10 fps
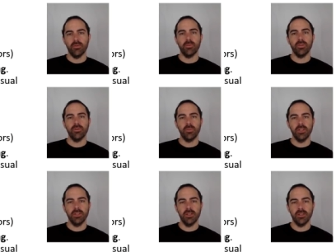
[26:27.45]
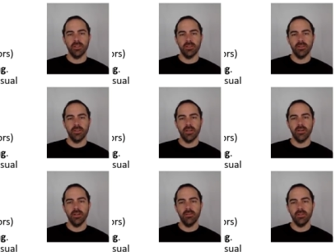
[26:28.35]
If we want to build uh,
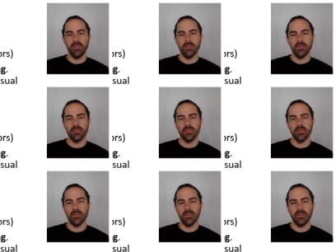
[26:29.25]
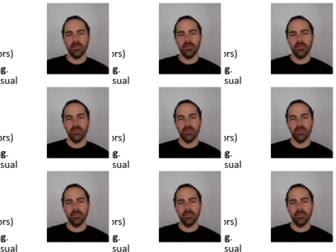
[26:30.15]
higher levels uh,